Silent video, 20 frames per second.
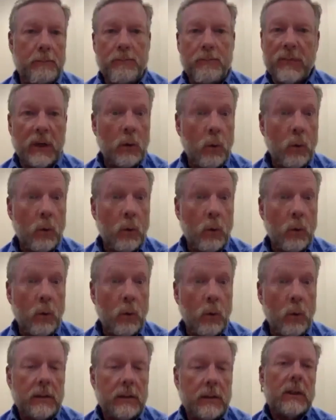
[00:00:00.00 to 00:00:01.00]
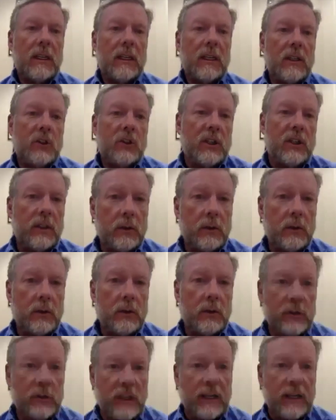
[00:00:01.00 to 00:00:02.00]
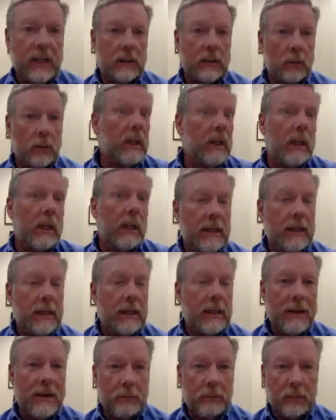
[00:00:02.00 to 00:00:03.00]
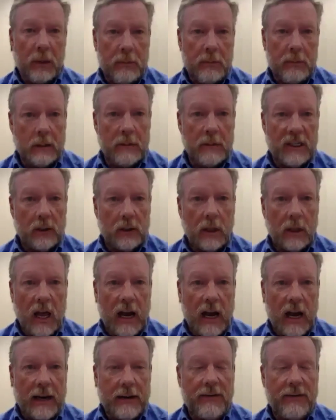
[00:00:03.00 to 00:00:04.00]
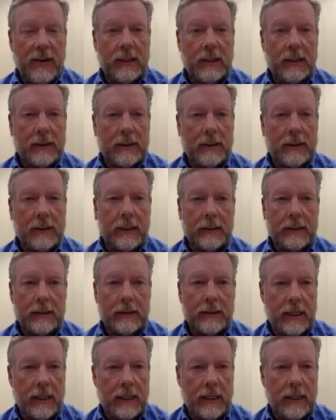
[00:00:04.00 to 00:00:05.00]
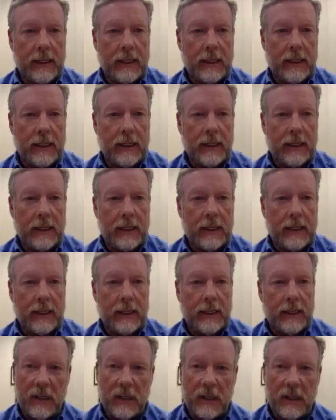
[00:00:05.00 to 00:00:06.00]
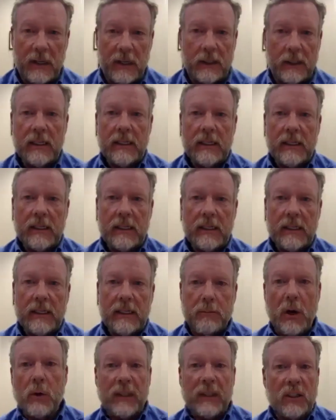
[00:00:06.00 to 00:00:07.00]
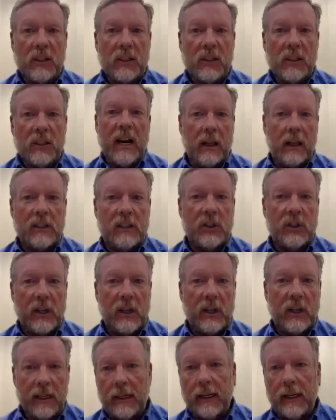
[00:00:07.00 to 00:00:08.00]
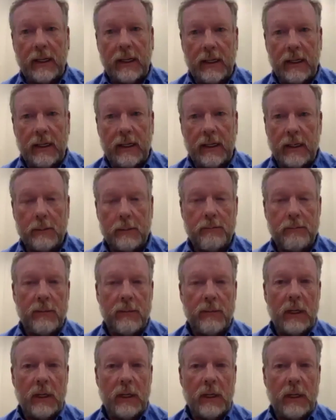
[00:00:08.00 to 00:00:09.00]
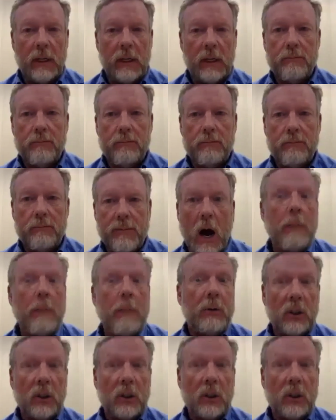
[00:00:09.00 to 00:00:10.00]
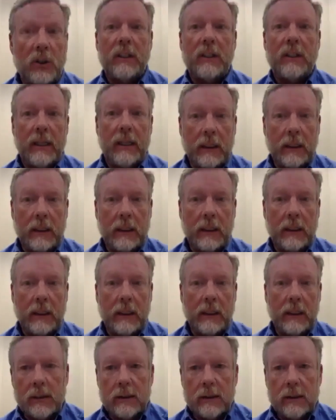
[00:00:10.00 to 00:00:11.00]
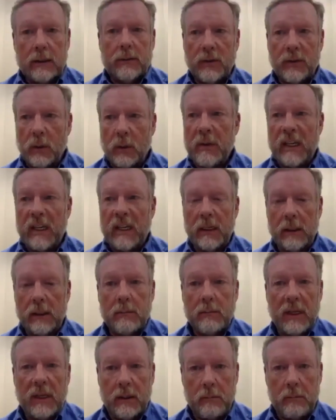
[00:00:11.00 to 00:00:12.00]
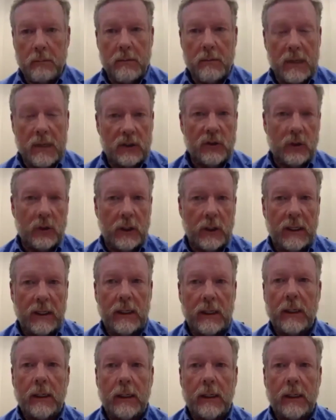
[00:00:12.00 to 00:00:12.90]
growth issues and to really implement them in your life. And that's always been both a challenge and a opportunity for me in ministry.